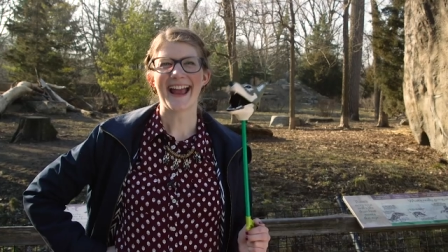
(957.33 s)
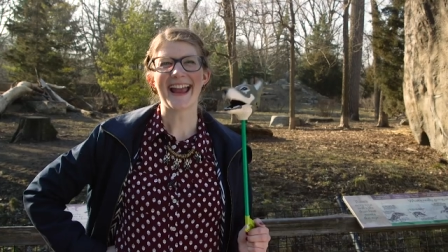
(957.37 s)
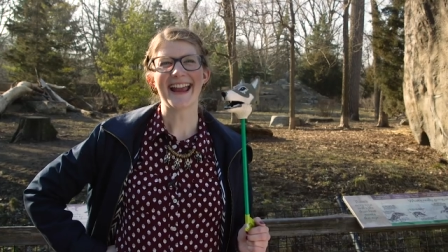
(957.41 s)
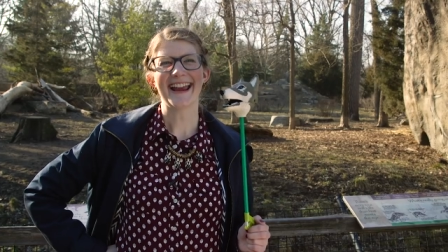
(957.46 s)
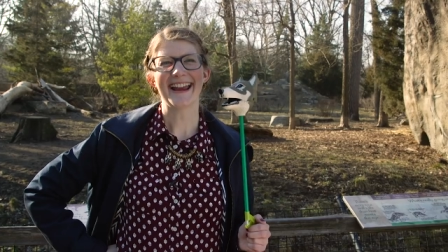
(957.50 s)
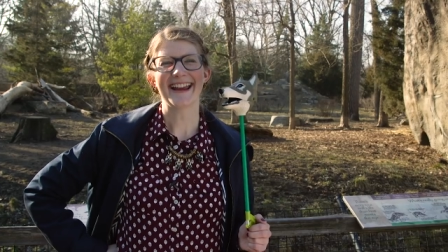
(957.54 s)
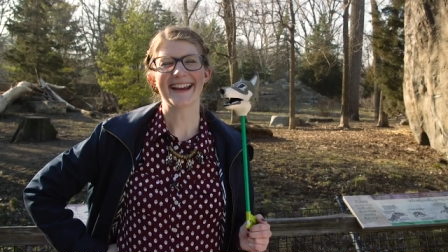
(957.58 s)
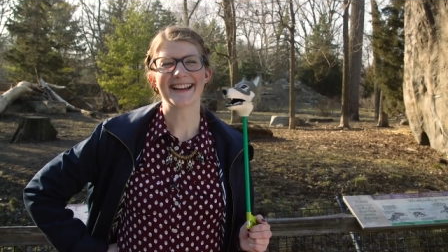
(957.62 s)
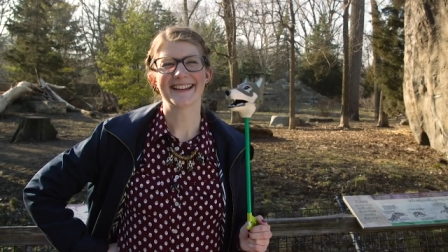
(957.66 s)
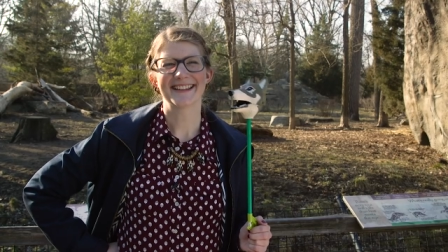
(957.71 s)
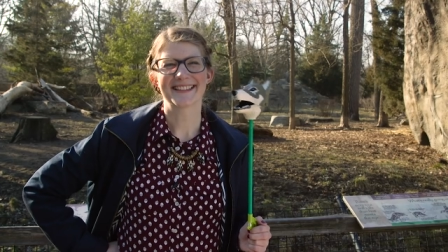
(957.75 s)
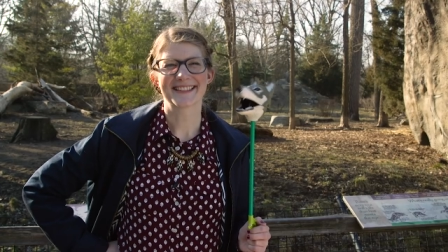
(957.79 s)

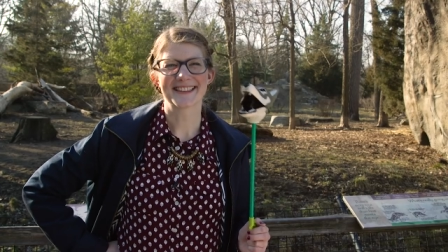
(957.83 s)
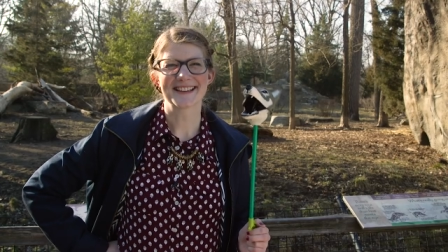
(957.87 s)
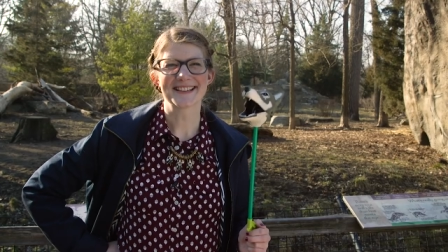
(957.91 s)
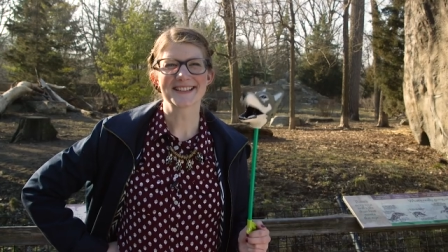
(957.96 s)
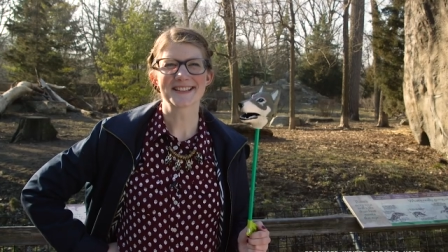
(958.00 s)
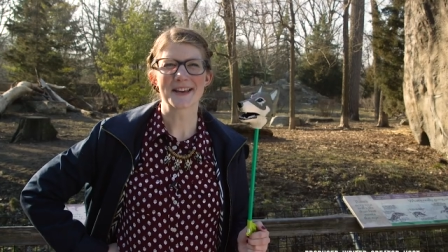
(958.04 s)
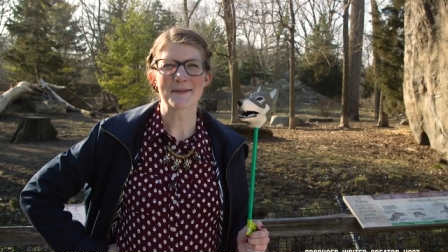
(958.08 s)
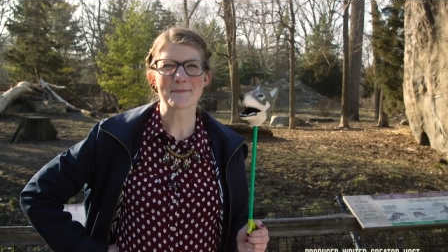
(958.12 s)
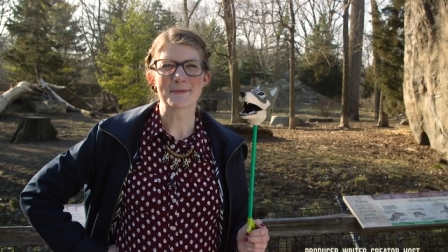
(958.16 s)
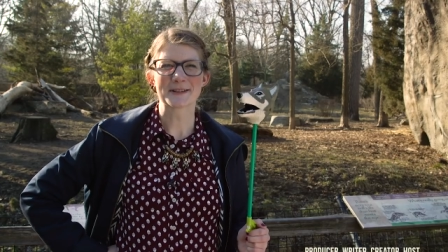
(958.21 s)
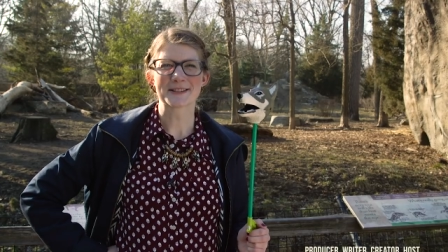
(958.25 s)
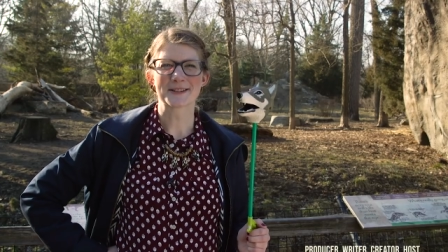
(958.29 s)
Hey,
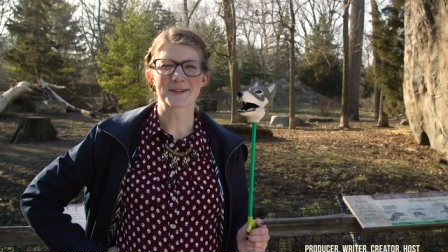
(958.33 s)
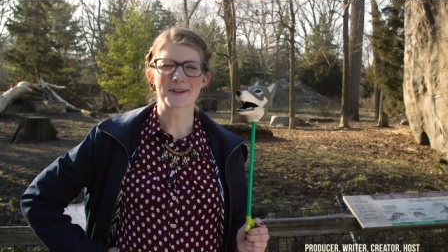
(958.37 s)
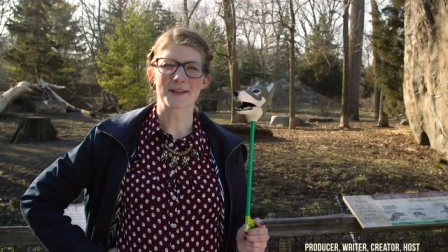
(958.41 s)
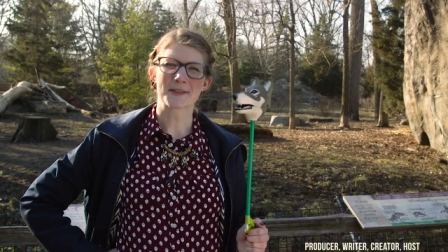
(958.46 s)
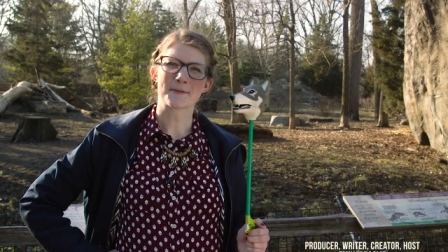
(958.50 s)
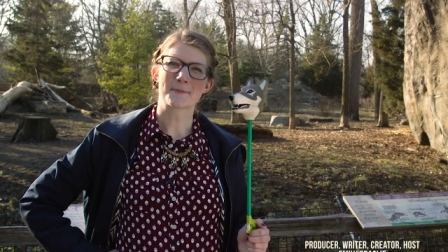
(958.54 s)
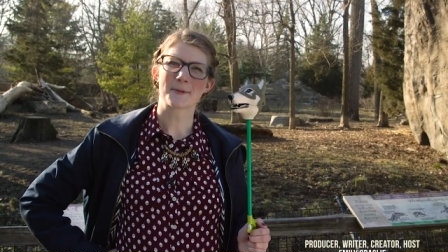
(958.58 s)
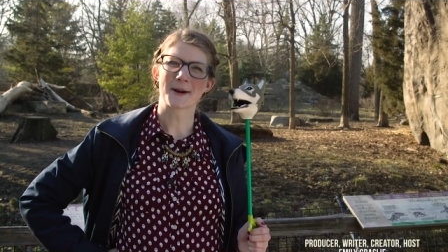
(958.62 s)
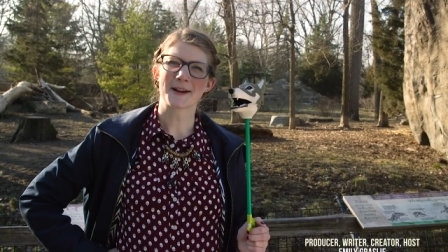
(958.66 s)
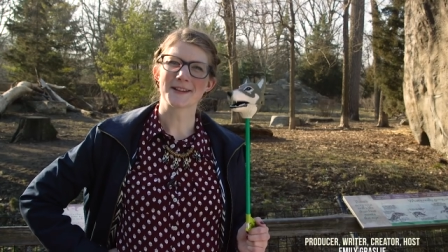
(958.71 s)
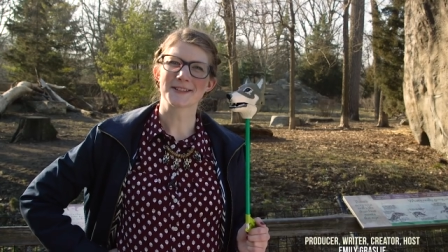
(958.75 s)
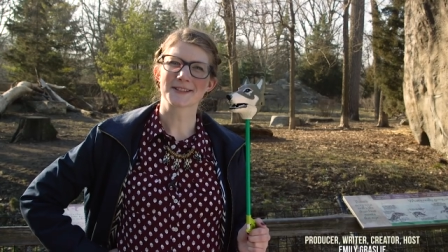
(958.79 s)
this episode of
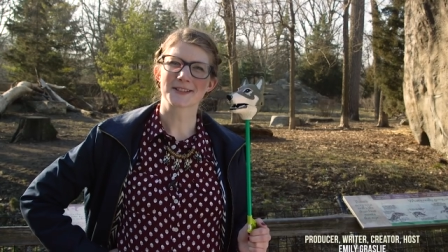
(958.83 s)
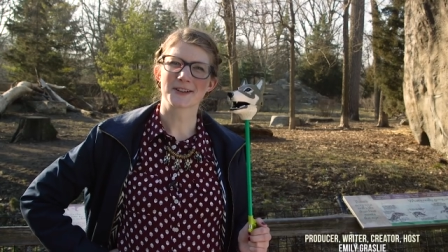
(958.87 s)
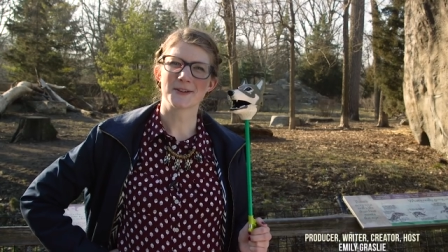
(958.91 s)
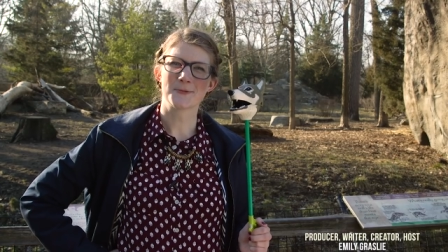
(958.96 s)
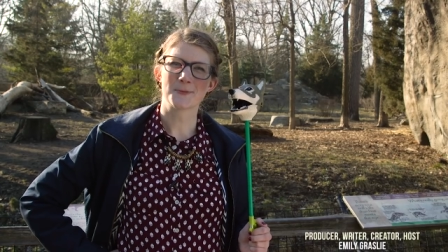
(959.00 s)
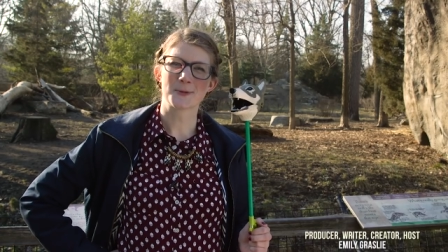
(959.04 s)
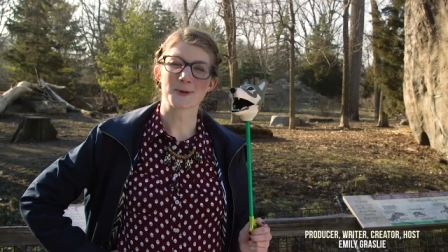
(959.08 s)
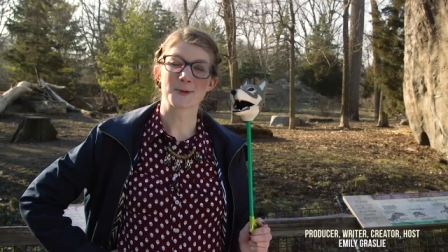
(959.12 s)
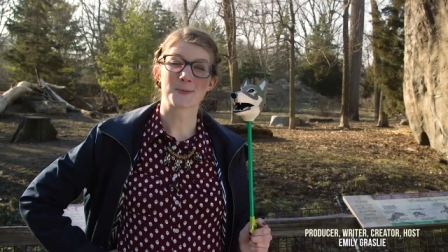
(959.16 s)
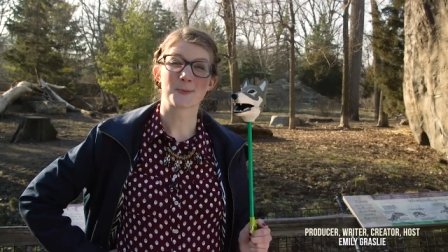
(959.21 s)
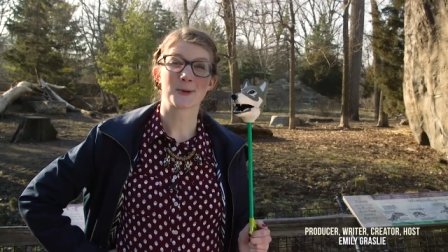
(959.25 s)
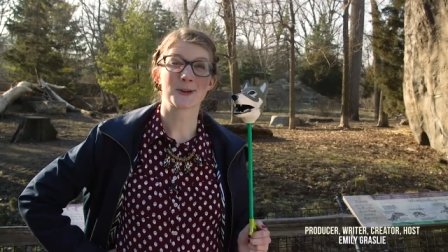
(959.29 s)
The Brain
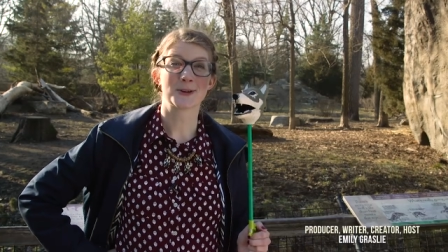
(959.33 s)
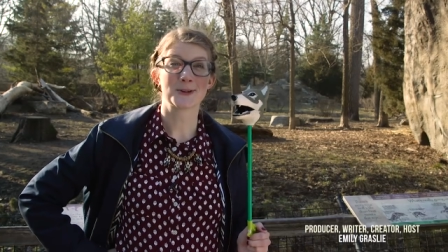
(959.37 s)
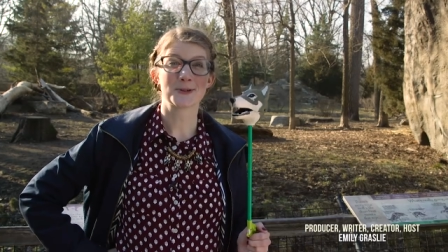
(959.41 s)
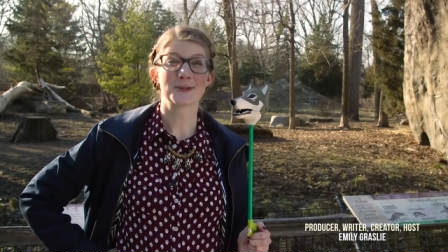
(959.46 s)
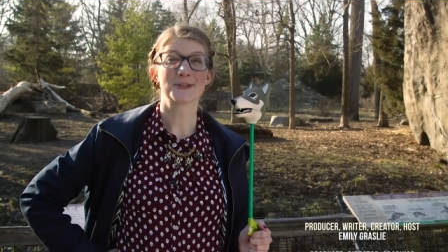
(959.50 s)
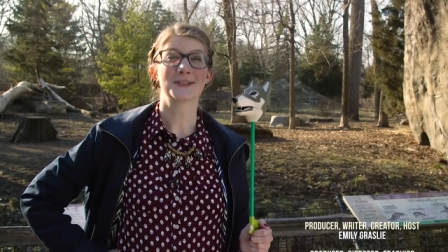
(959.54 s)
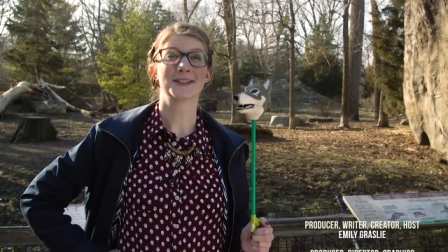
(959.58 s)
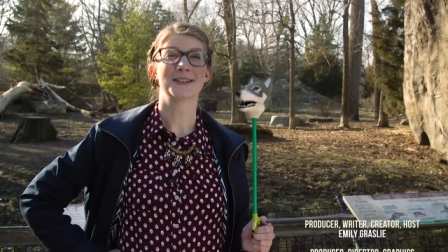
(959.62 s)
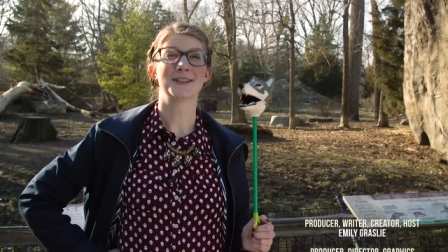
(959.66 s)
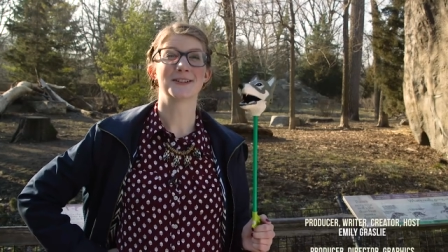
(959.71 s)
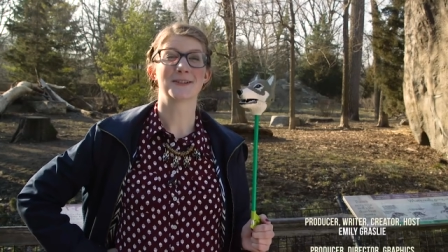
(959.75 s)
Scoop was produced